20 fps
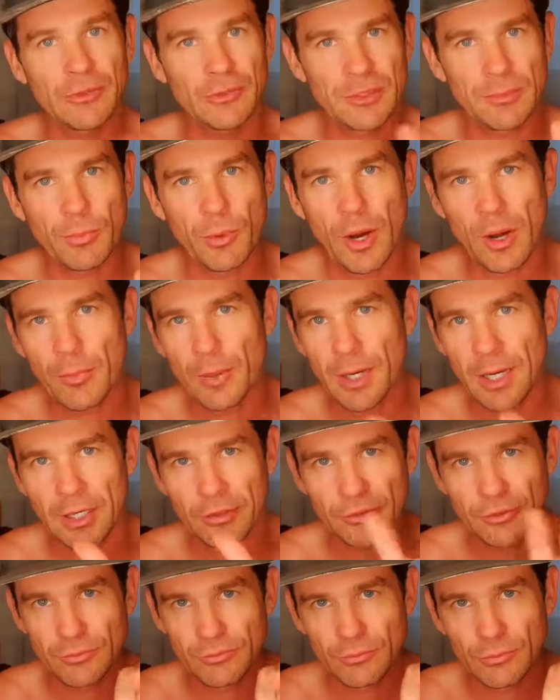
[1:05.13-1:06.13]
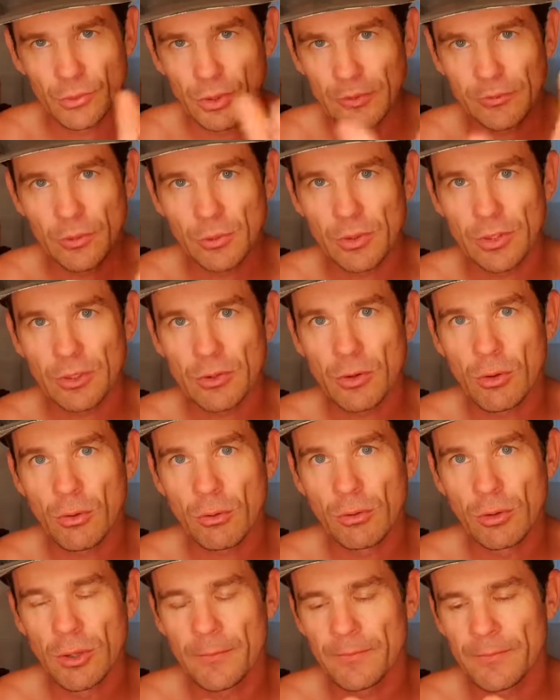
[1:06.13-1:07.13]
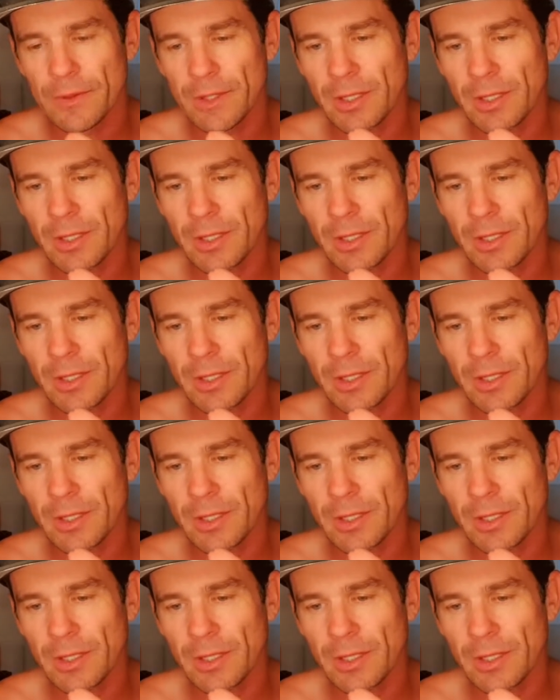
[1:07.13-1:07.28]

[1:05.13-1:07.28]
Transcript: bypass, whatever you want to call it,